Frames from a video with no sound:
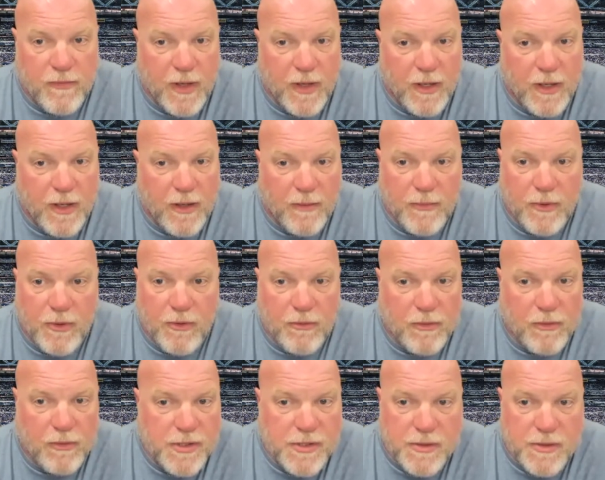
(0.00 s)
Um, you're at
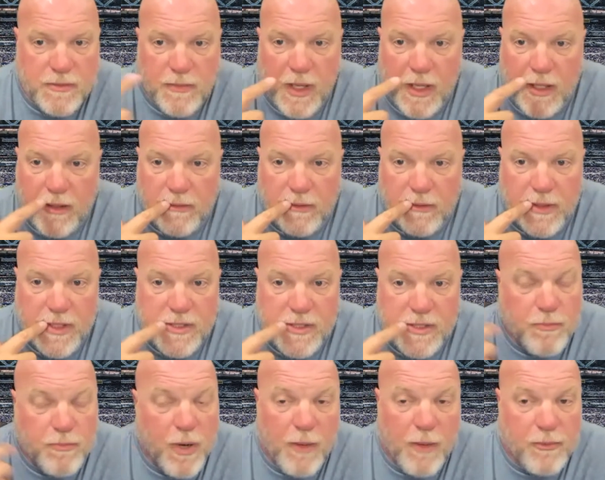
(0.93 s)
least at
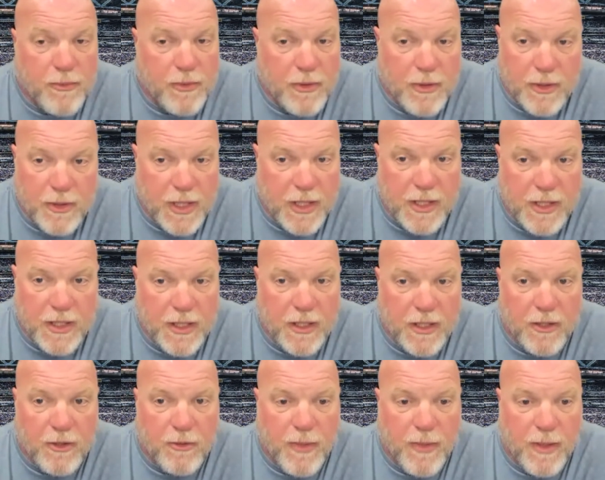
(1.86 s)
least probably looking at a
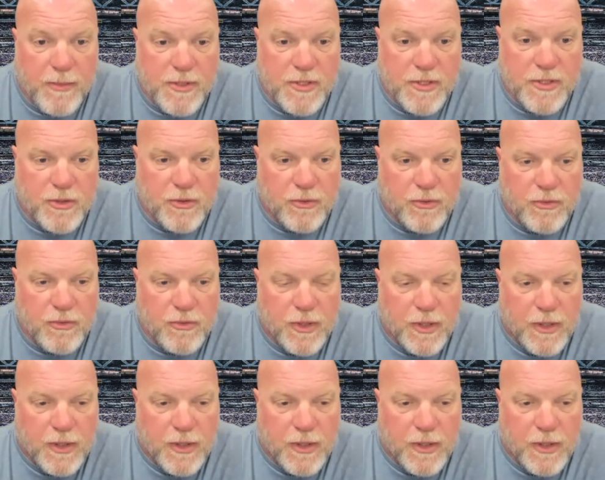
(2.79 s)
year, maybe two.